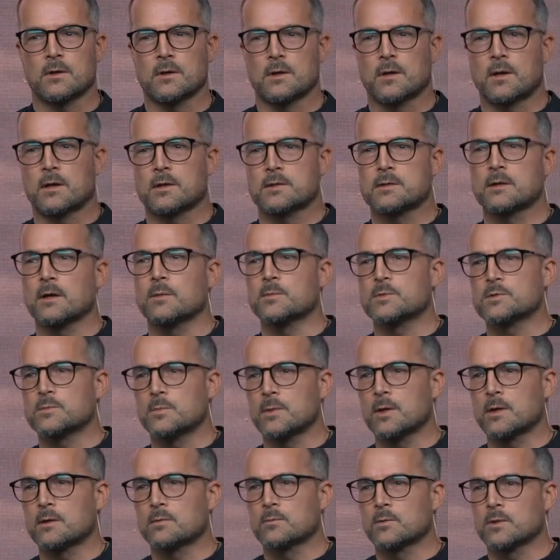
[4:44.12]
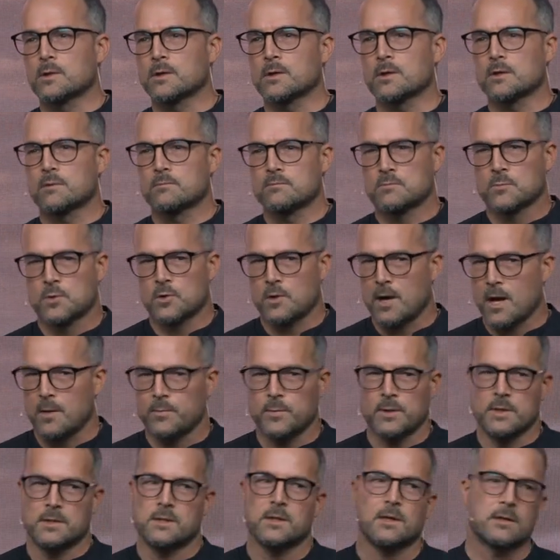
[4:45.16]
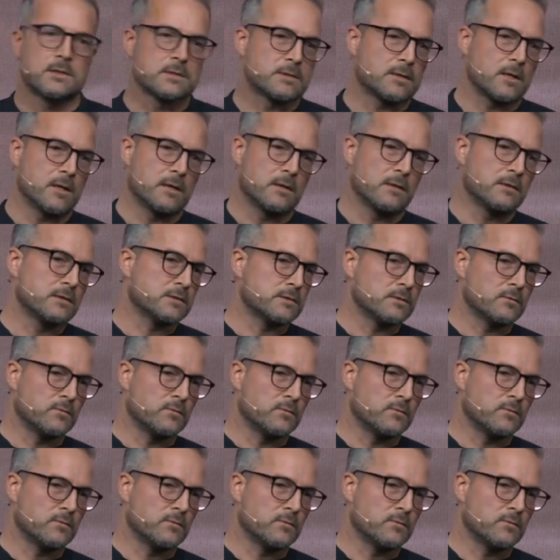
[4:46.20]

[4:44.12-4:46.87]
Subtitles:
a lot of times make really crappy textiles